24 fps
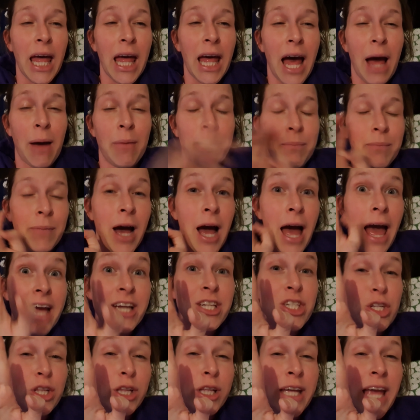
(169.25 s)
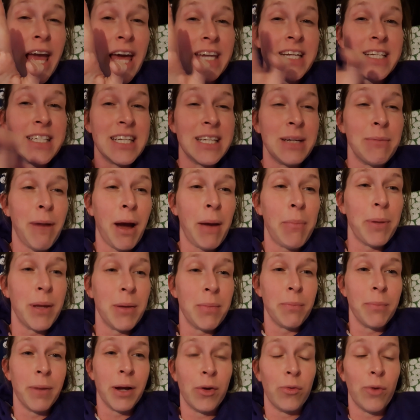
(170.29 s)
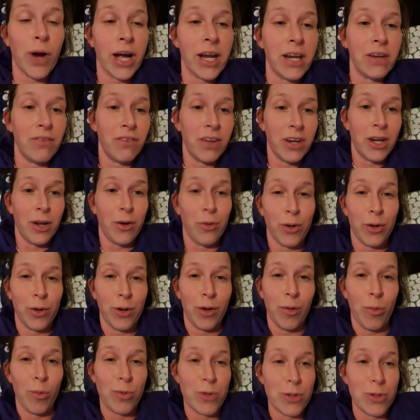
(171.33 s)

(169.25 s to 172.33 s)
I'm actually editing my Pimp My Ride video now,